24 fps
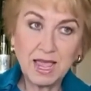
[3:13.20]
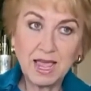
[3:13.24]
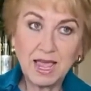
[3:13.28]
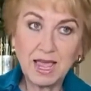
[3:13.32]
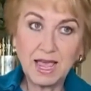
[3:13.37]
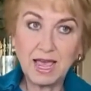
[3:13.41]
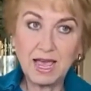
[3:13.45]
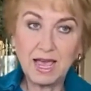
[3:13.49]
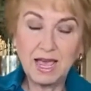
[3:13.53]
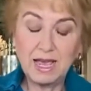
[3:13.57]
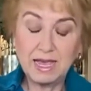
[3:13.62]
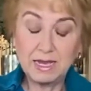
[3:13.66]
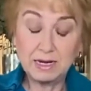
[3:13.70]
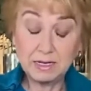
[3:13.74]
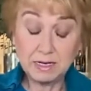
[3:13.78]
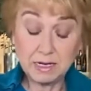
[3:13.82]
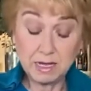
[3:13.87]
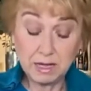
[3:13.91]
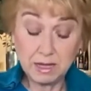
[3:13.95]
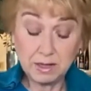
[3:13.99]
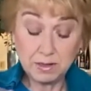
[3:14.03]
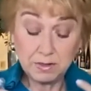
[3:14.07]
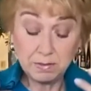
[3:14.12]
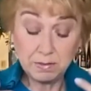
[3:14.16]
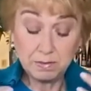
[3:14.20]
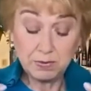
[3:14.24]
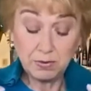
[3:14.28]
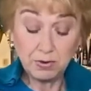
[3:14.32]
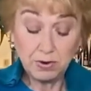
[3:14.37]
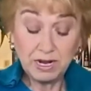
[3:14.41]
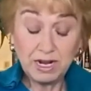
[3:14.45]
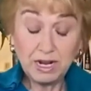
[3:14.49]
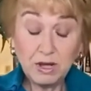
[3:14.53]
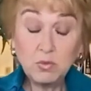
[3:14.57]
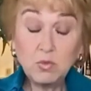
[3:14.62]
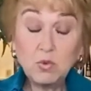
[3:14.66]
And the
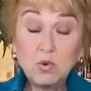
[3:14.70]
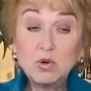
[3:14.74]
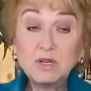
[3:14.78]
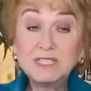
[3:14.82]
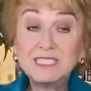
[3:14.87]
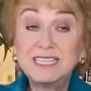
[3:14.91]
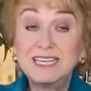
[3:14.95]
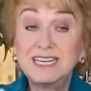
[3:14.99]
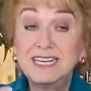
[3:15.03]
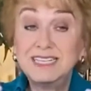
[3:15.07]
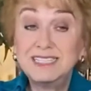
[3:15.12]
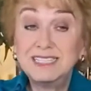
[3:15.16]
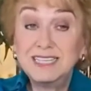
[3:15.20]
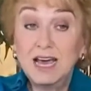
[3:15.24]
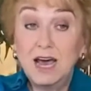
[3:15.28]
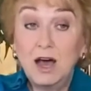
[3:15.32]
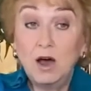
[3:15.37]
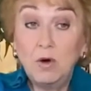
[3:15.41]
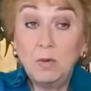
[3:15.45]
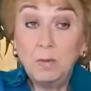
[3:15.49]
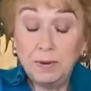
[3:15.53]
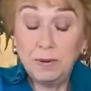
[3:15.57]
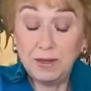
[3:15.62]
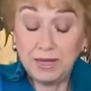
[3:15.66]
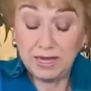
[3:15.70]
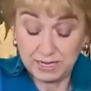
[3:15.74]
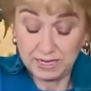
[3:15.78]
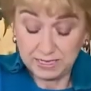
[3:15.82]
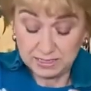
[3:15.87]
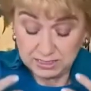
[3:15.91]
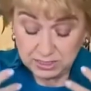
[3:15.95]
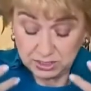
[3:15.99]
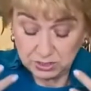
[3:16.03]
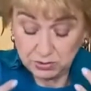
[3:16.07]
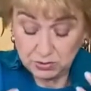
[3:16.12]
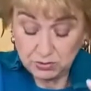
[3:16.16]
boiling water is helping
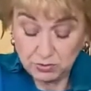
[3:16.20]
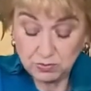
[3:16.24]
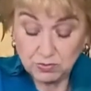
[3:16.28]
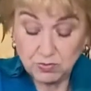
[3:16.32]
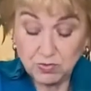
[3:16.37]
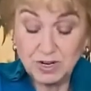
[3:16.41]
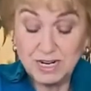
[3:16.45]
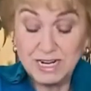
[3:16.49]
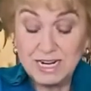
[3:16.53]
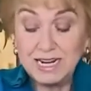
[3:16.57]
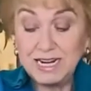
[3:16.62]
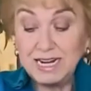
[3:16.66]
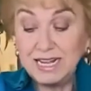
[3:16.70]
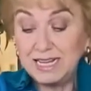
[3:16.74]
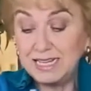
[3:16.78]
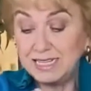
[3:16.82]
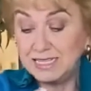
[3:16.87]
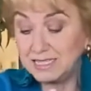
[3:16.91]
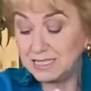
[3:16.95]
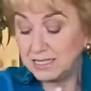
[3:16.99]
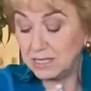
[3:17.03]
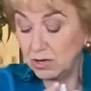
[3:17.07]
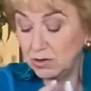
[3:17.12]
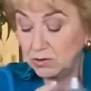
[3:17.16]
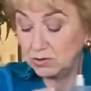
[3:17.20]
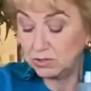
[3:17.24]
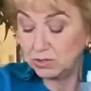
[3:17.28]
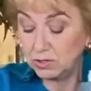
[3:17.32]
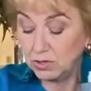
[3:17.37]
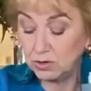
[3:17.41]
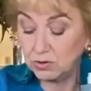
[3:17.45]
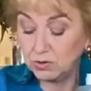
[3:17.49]
to release those